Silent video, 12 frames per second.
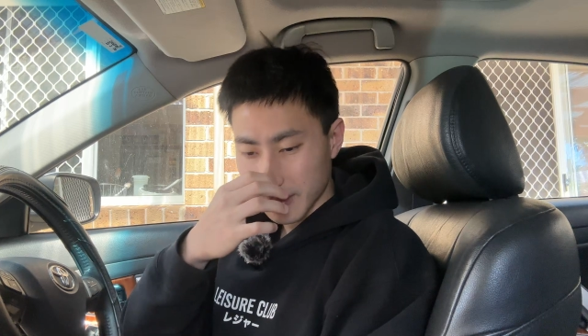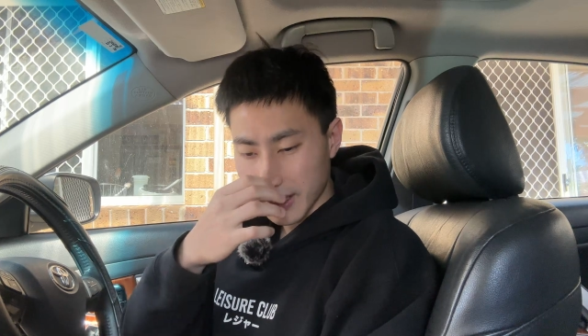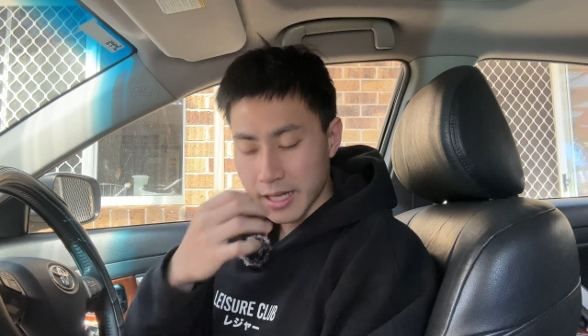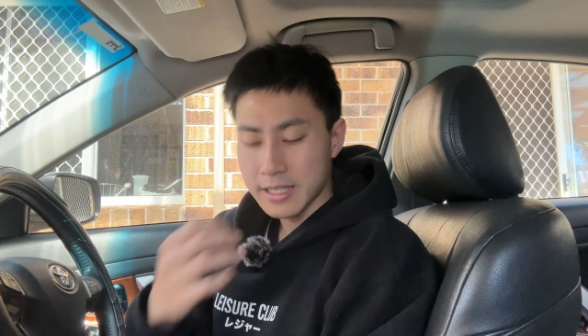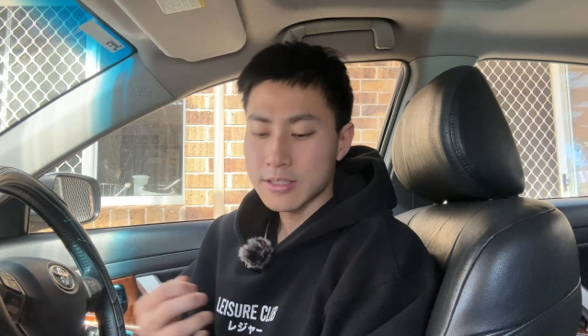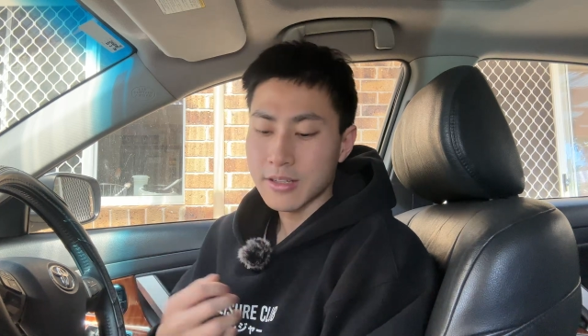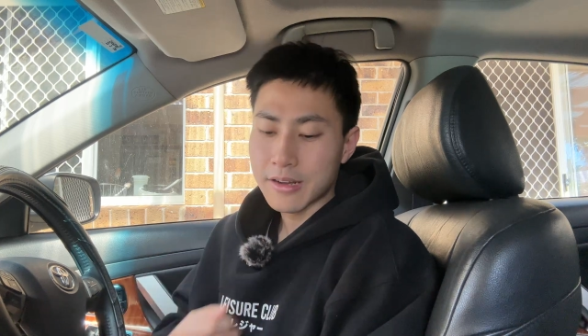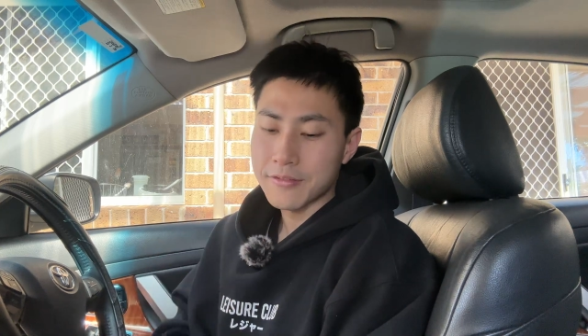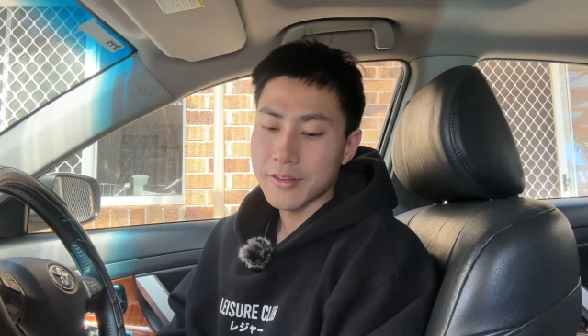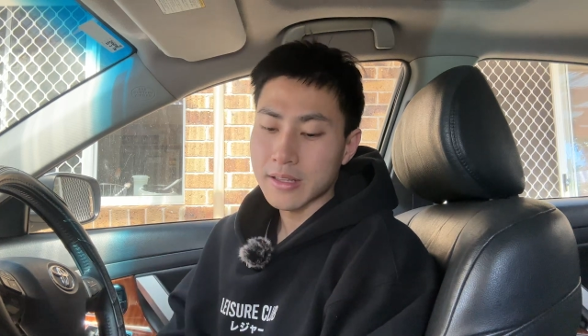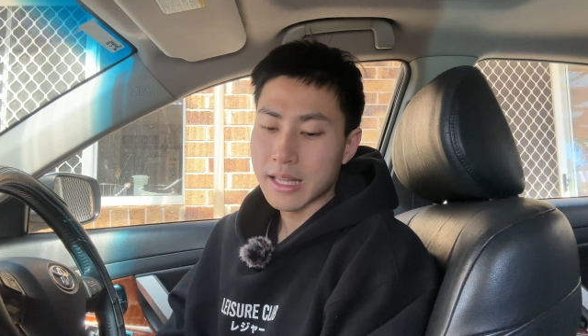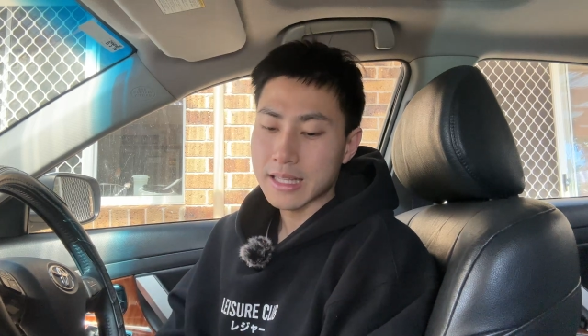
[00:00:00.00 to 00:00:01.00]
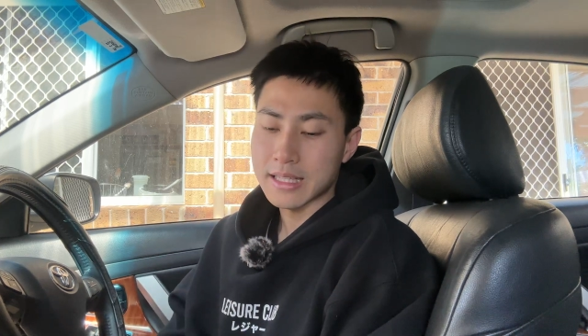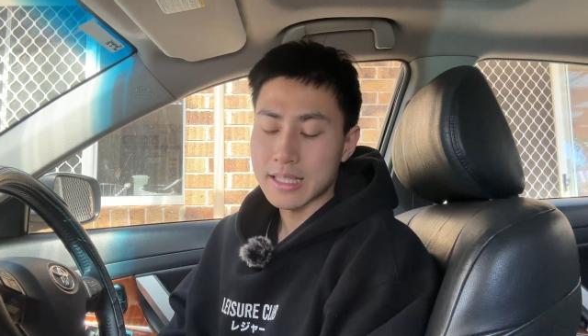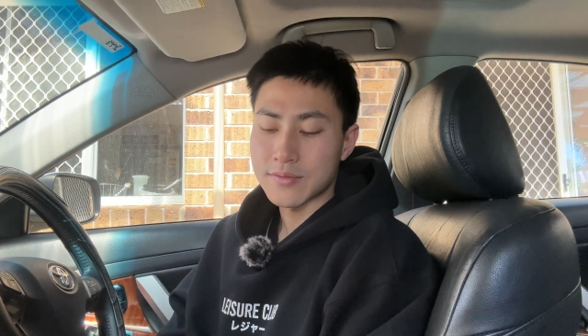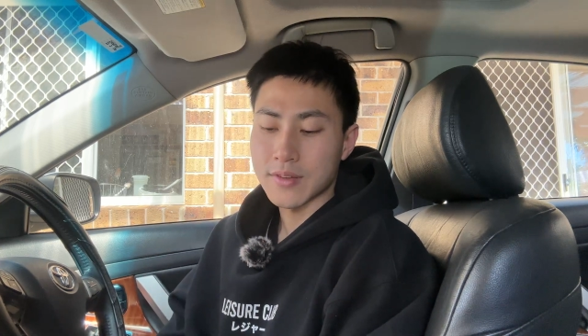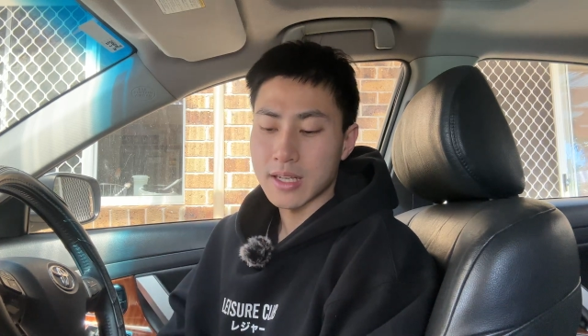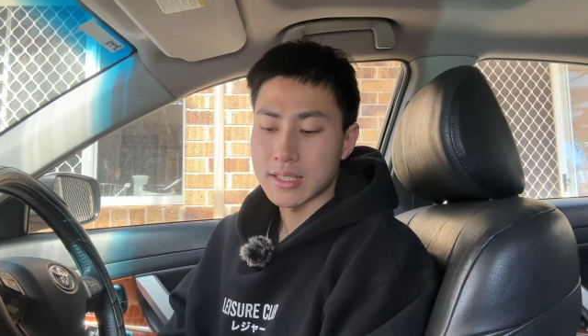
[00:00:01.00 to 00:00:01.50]
And so I feel like this
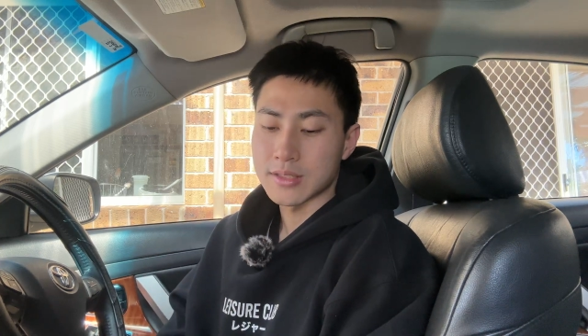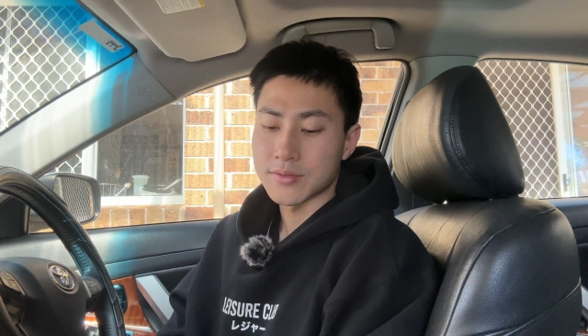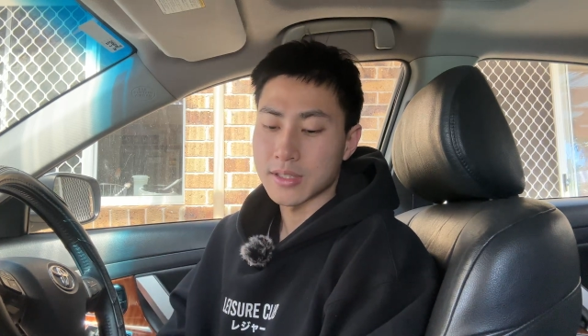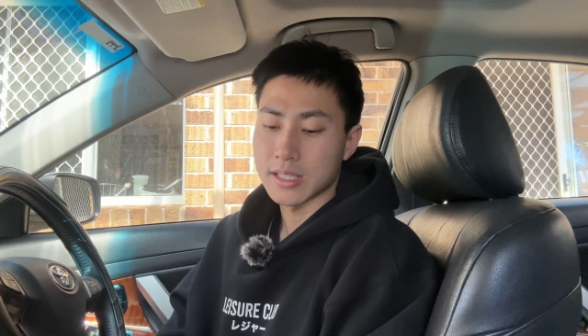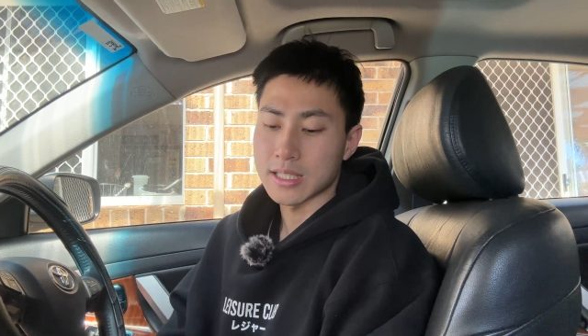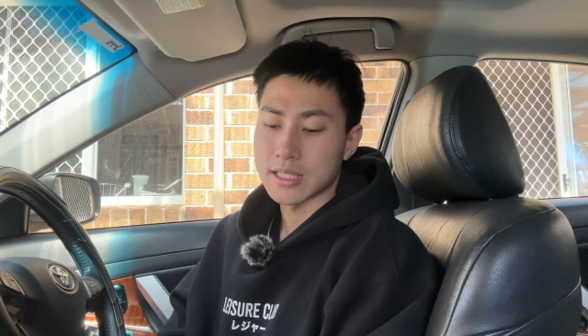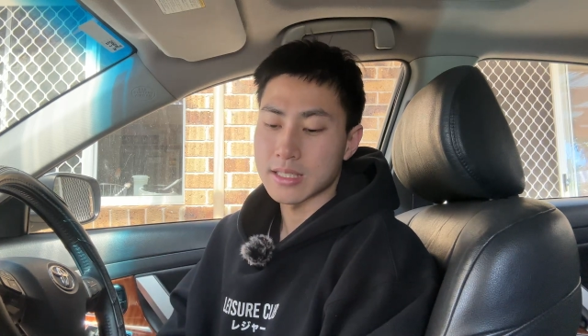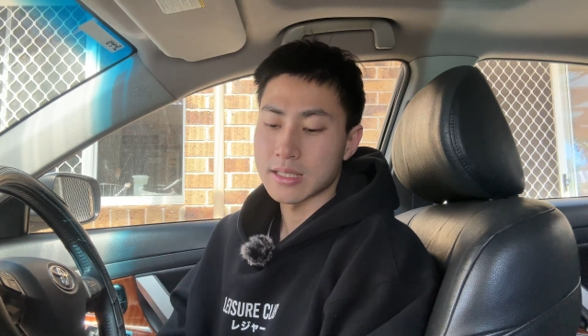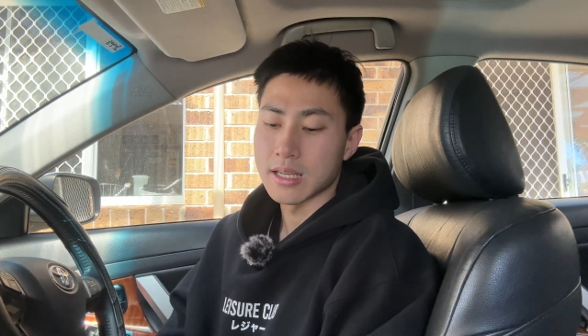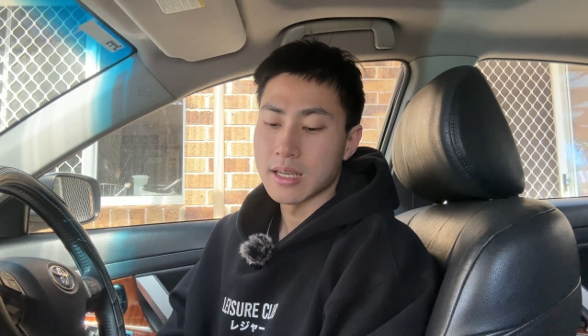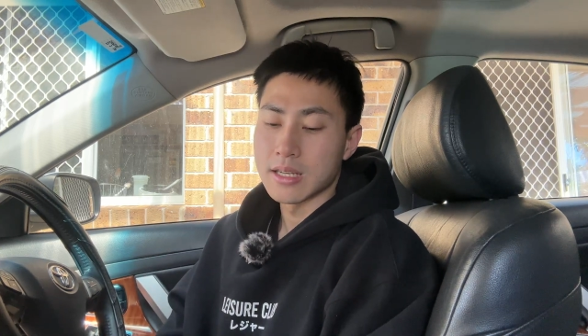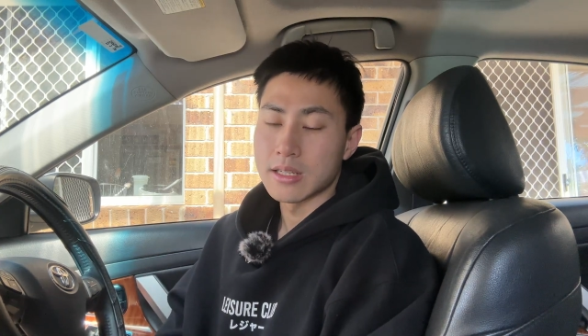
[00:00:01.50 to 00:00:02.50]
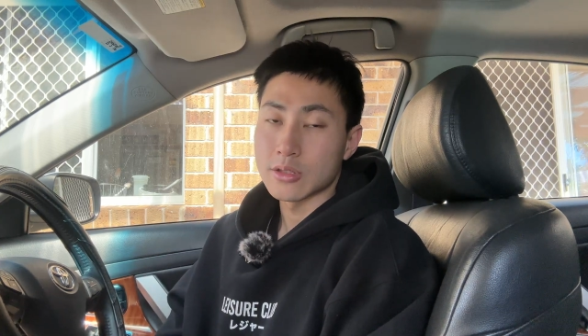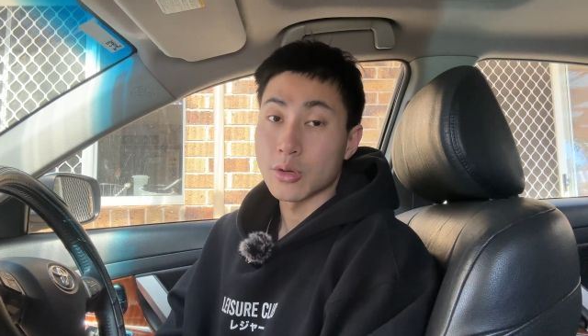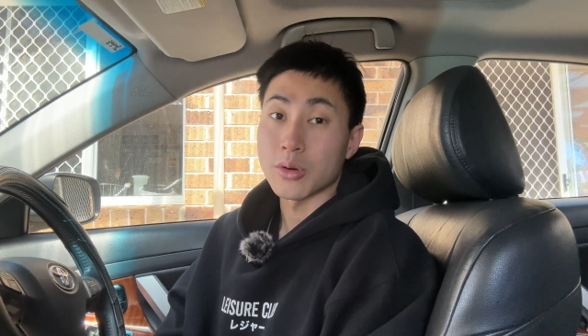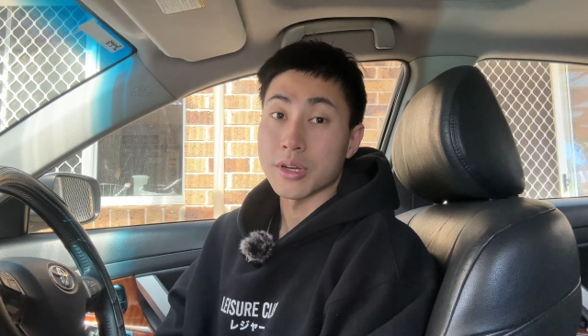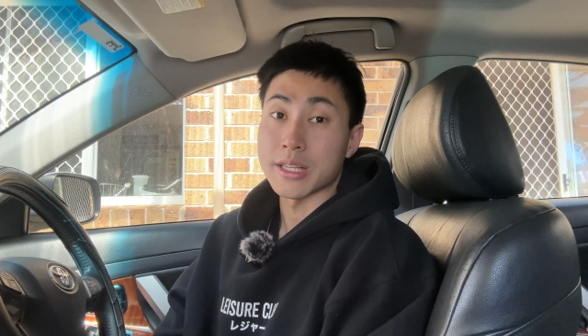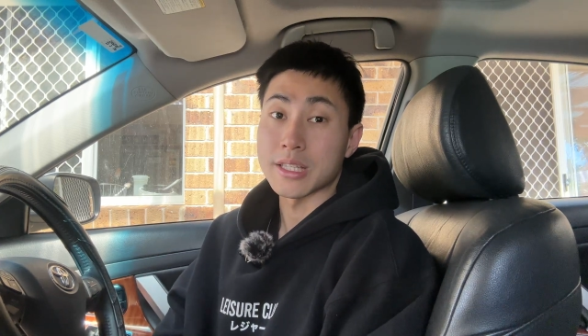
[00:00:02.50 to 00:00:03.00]
verse is really just
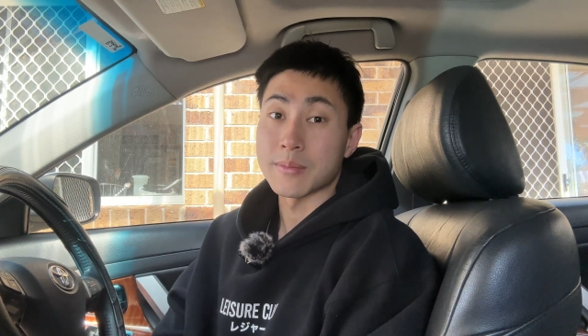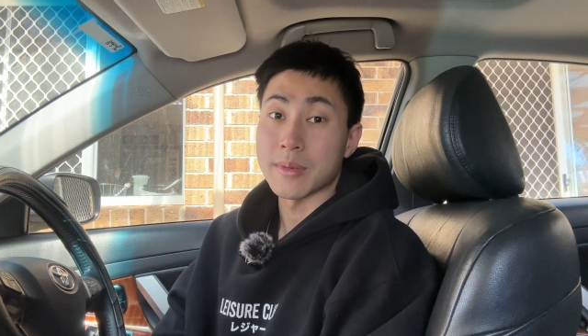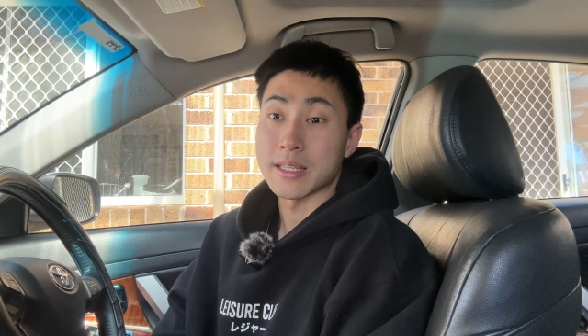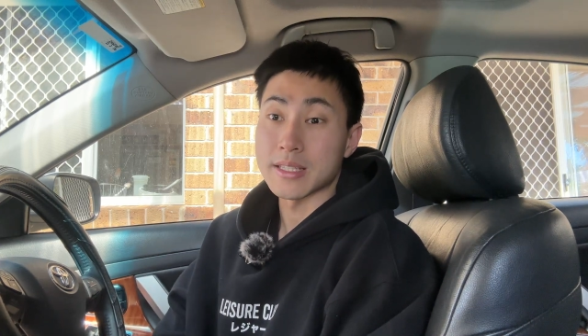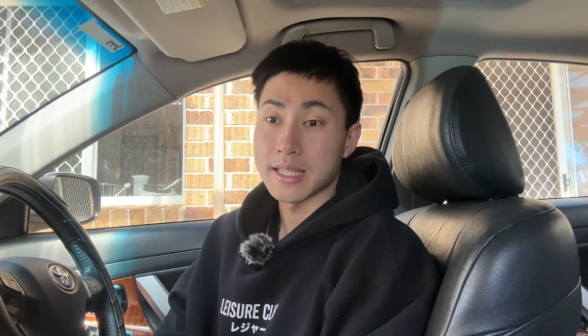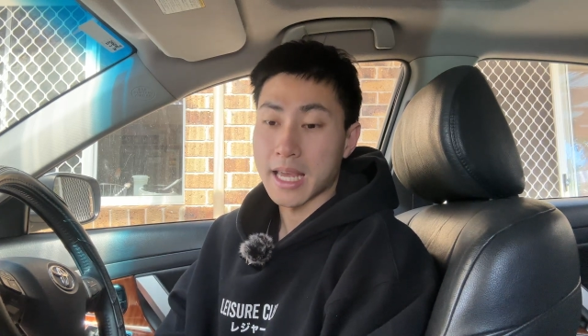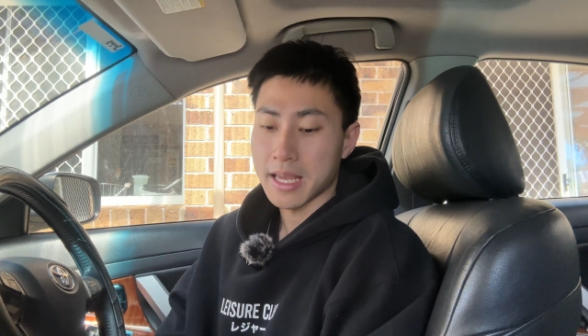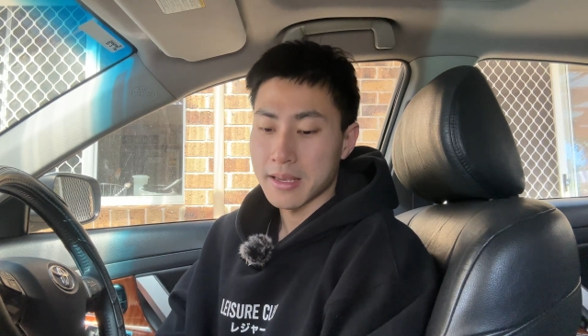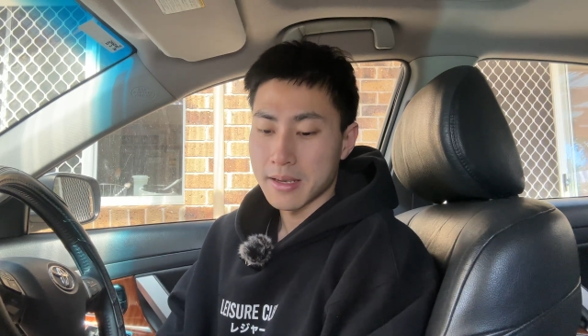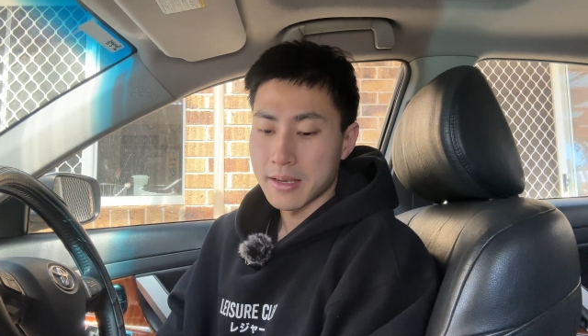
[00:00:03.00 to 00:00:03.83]
talking to me today.